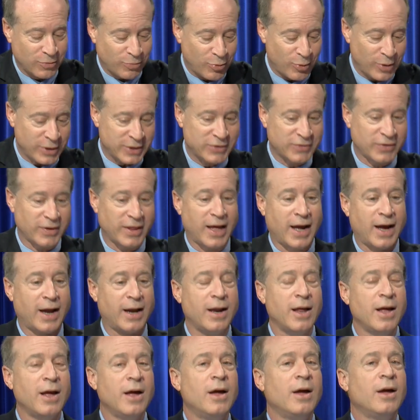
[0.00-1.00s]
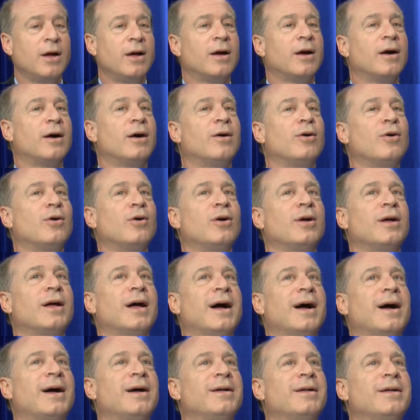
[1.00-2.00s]
points for that. Uh,
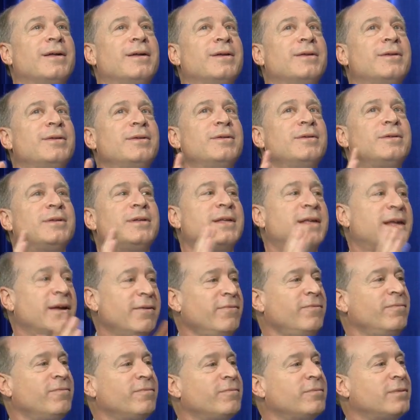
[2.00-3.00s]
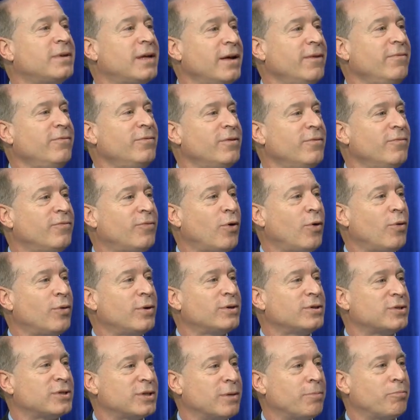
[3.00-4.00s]
give give the
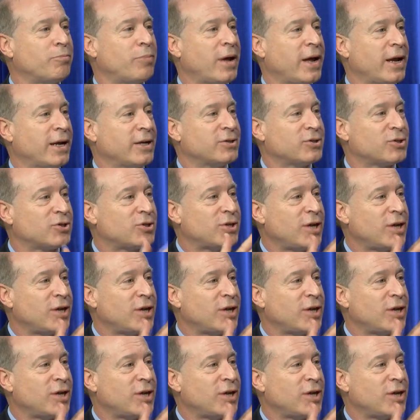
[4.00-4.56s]
voters the pitch.